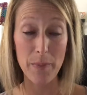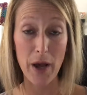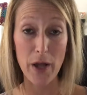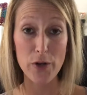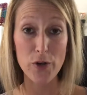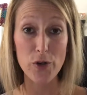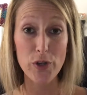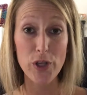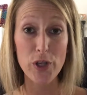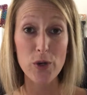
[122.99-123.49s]
up
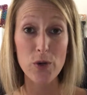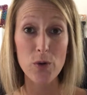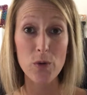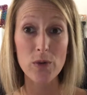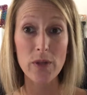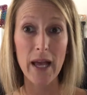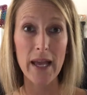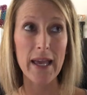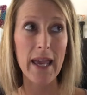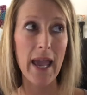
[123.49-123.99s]
under
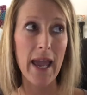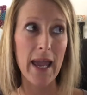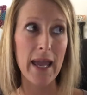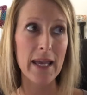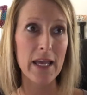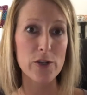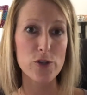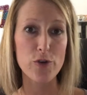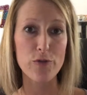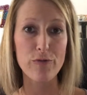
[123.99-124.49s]
you, like, hey,
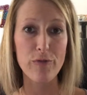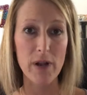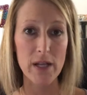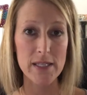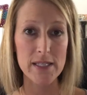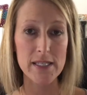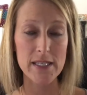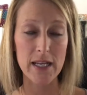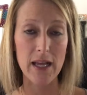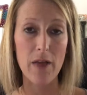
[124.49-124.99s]
get your
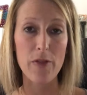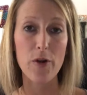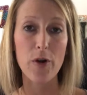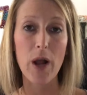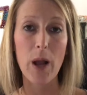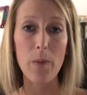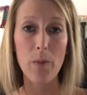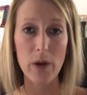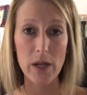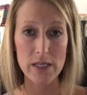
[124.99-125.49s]
friends together.
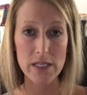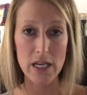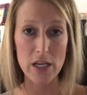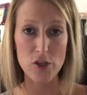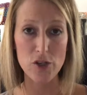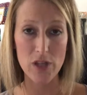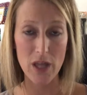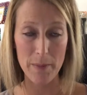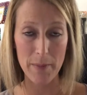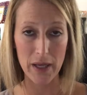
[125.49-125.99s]
I want to
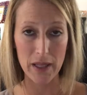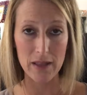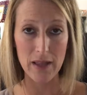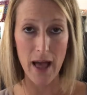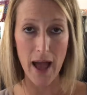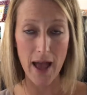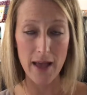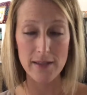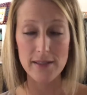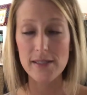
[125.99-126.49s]
teach them a
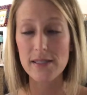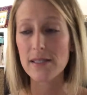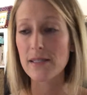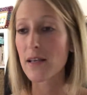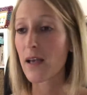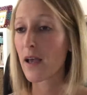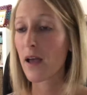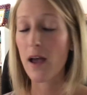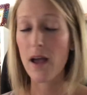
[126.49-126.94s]
class.